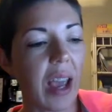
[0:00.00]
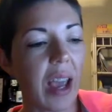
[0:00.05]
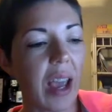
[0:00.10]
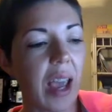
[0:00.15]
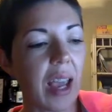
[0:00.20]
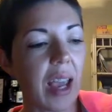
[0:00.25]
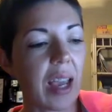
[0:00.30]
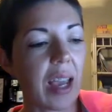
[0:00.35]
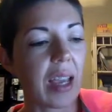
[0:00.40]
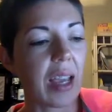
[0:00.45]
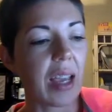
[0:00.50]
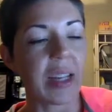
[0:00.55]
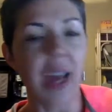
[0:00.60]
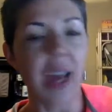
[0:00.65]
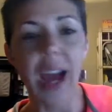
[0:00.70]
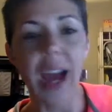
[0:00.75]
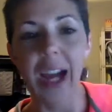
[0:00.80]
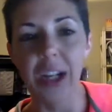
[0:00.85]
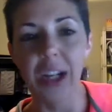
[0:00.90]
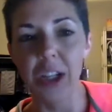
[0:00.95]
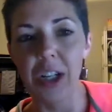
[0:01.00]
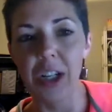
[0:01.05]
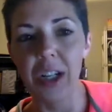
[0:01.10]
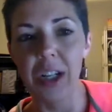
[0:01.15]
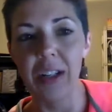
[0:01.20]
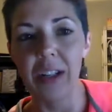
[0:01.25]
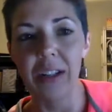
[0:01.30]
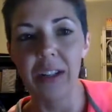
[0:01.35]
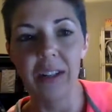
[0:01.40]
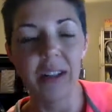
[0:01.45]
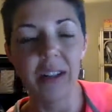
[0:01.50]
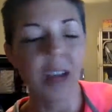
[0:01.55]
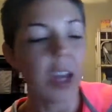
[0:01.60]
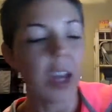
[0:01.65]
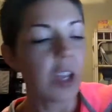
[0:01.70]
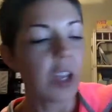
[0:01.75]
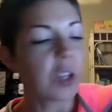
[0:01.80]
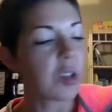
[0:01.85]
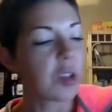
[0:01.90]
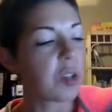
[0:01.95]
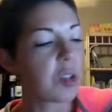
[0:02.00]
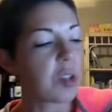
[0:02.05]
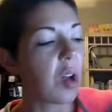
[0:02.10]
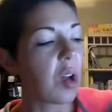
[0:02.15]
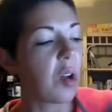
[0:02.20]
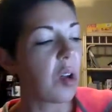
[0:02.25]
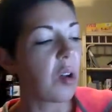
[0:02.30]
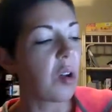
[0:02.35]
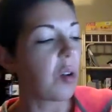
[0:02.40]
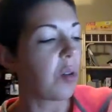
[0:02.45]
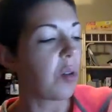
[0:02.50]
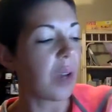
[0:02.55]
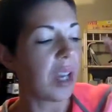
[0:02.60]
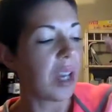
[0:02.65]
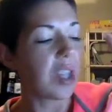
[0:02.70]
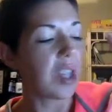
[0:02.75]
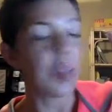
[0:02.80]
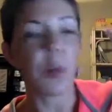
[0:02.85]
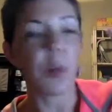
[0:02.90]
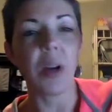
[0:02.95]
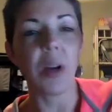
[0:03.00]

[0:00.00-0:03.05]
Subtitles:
and action. So I'll